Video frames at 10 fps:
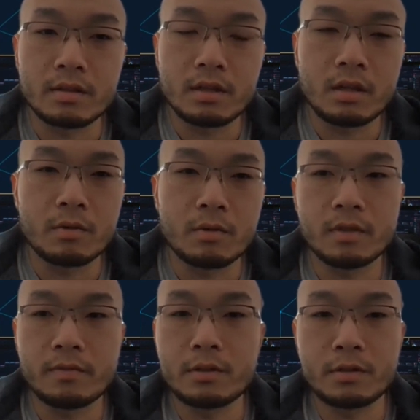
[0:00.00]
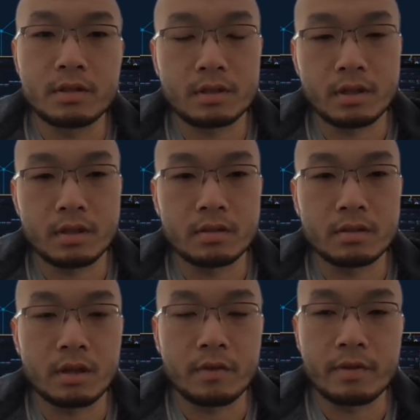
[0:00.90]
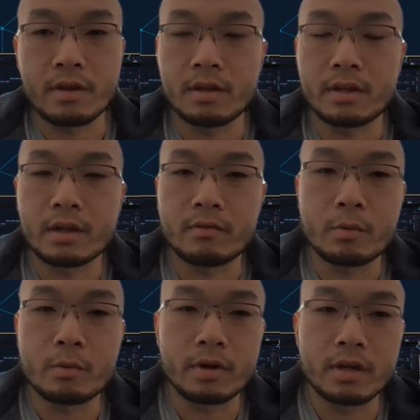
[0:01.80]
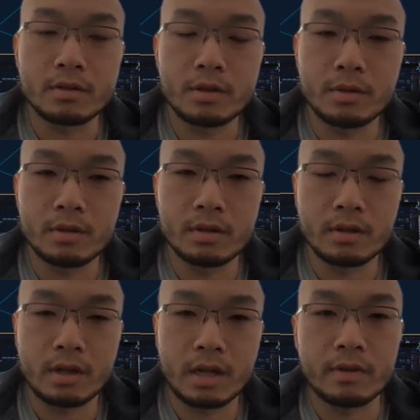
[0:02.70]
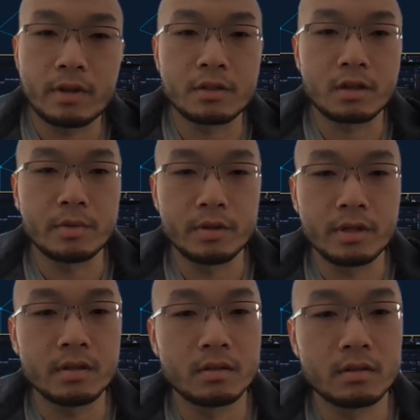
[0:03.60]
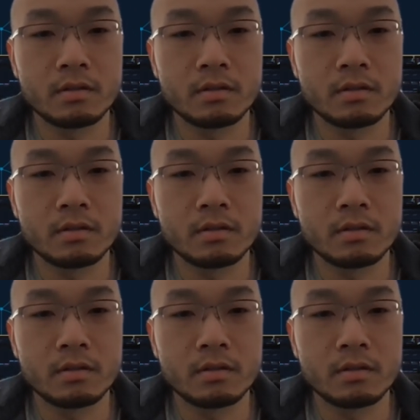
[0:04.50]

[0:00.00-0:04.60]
seeing what's of interest and if anything I can report out to the Anvilogic community.